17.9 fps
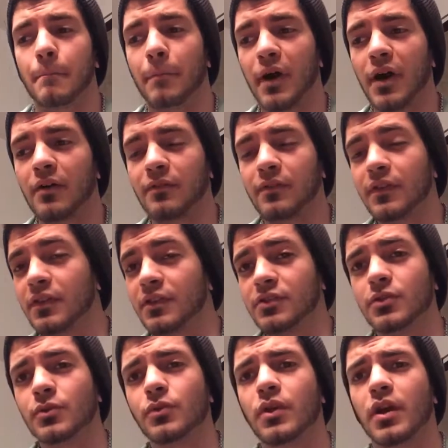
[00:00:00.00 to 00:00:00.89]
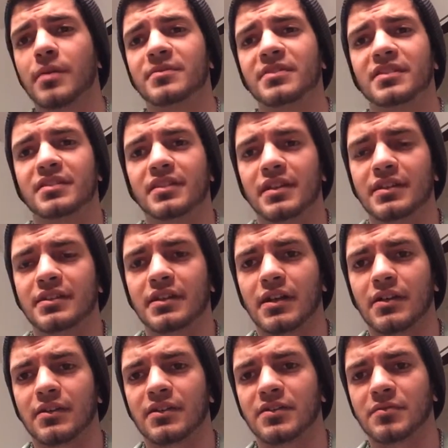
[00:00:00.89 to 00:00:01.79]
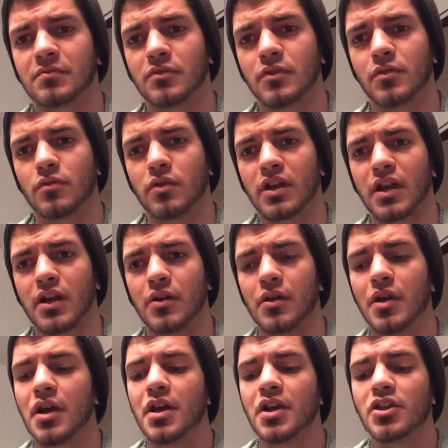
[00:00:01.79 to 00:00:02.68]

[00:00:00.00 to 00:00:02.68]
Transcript: But for the 2 grams that's inside of this pre-workout,